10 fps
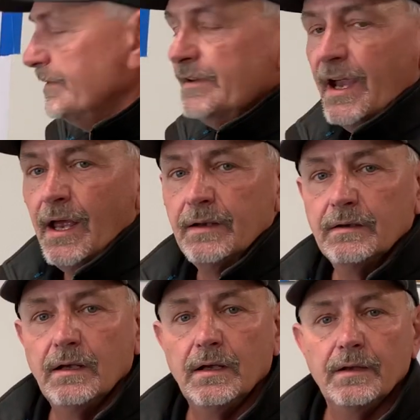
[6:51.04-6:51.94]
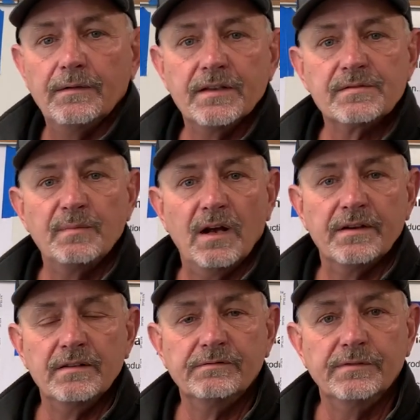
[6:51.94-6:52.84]
than that, that's about
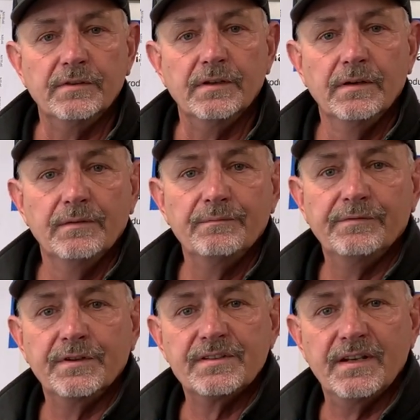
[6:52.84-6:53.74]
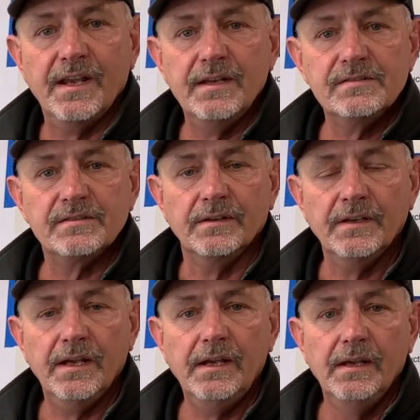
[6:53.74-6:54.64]
it for today,
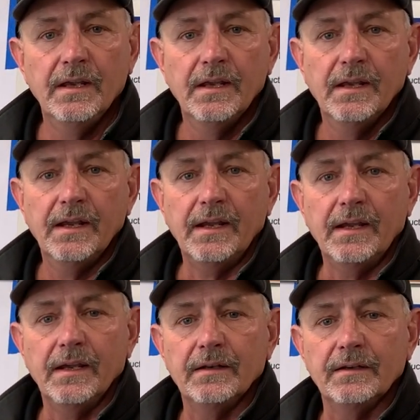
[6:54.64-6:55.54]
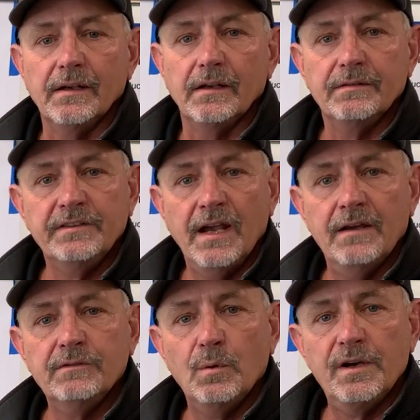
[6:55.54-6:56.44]
Sunday. And if you
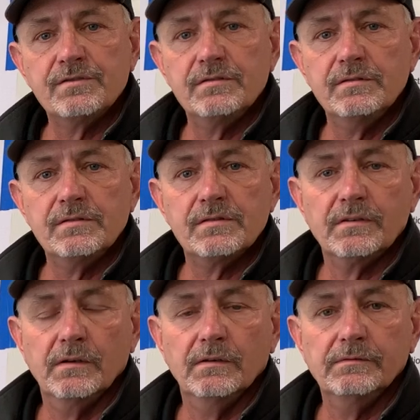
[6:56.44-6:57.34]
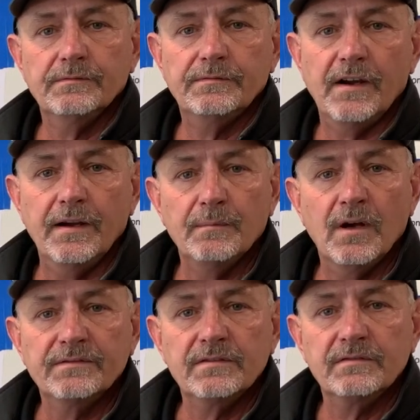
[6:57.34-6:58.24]
have questions, you know, fire them
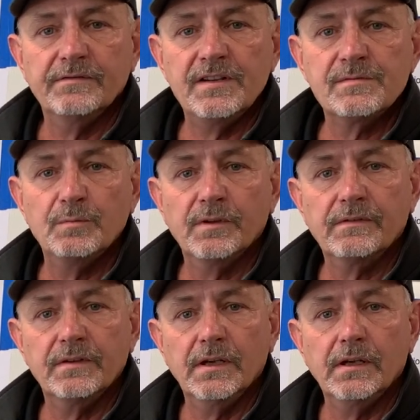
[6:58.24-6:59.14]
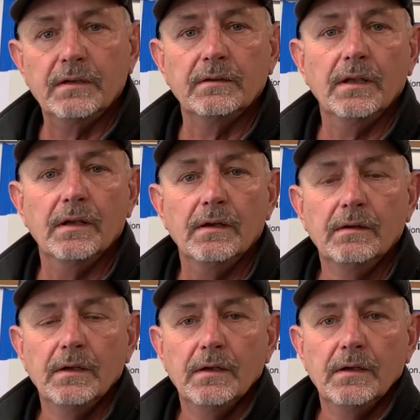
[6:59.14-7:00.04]
off to the Facebook thing,
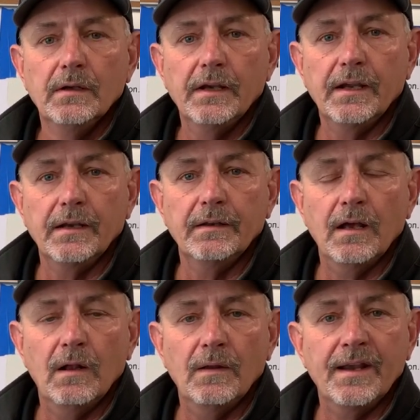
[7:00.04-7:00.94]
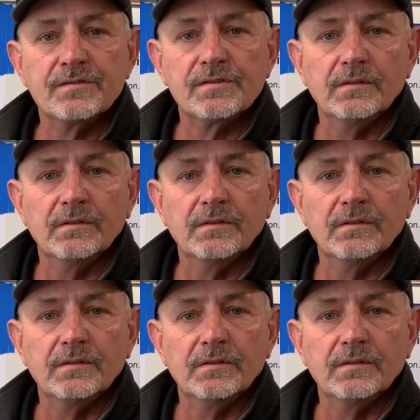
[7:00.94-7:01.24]
and I'll answer